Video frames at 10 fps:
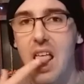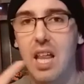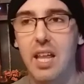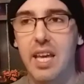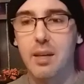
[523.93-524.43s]

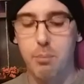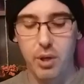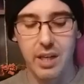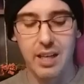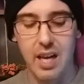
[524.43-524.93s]
like,
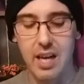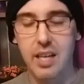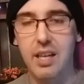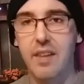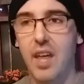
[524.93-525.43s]
putting it
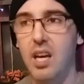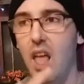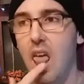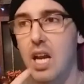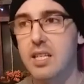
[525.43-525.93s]
on and then
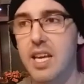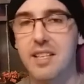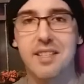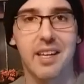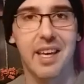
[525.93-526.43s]

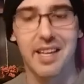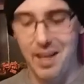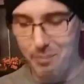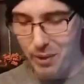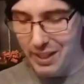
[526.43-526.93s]
tasting it,
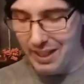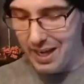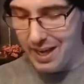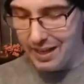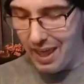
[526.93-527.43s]
and putting it
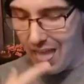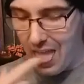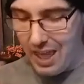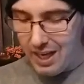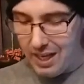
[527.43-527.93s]
on
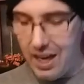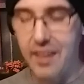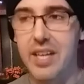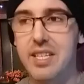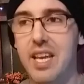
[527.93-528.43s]
and
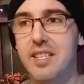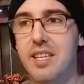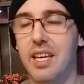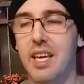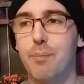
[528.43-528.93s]
then
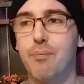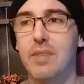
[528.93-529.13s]
tasting it.